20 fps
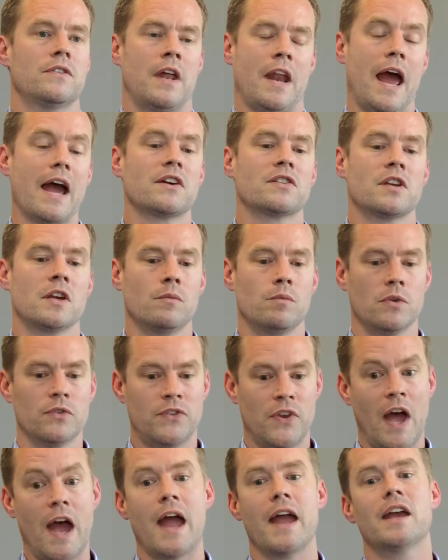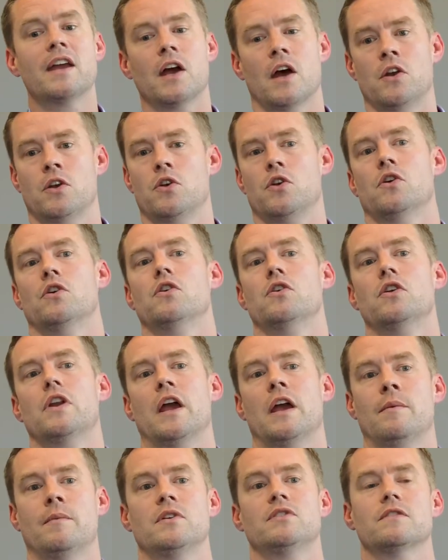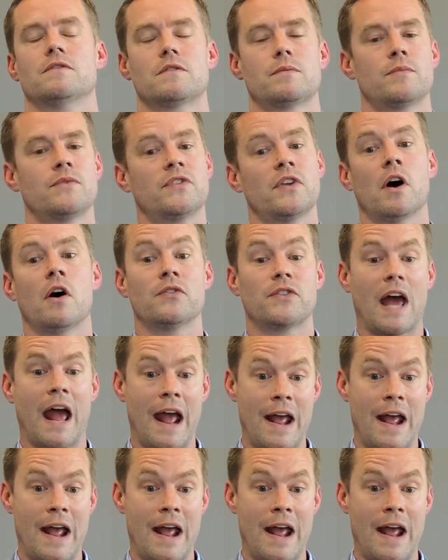that actually will take a nude image of themselves